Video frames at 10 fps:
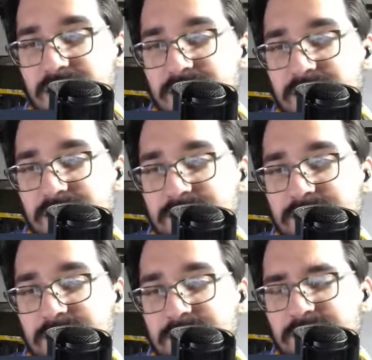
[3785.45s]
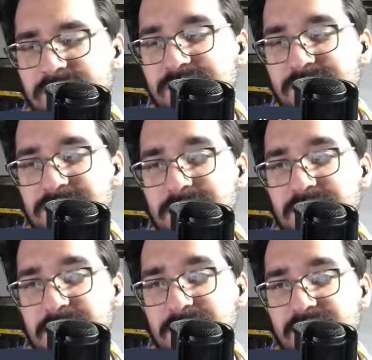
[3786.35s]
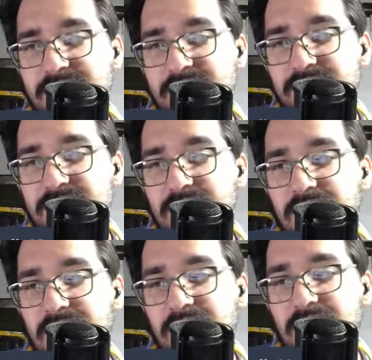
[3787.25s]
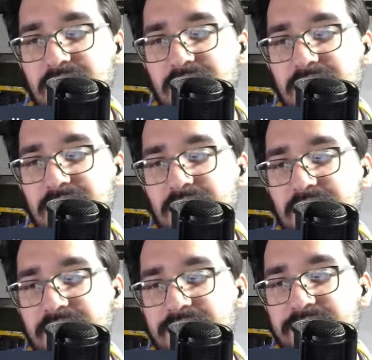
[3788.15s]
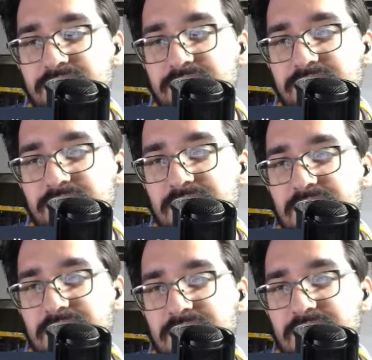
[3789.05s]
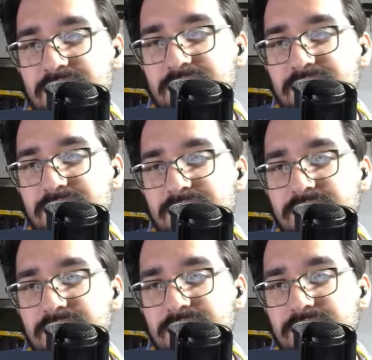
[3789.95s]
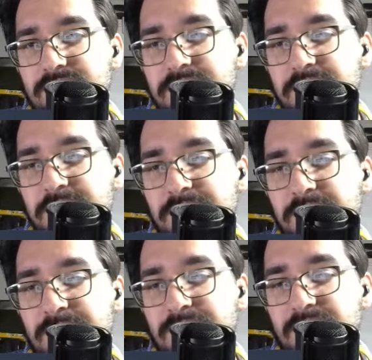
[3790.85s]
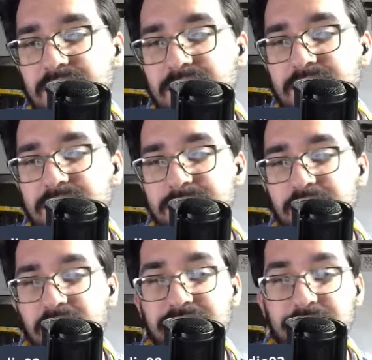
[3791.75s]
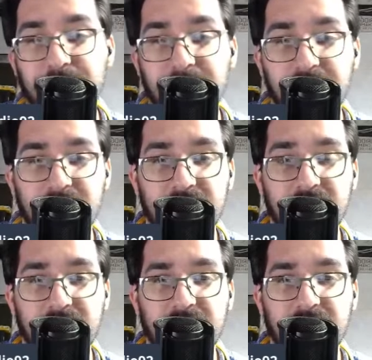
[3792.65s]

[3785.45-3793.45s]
for some reason I missed this. Edge fist pump Bronson Reed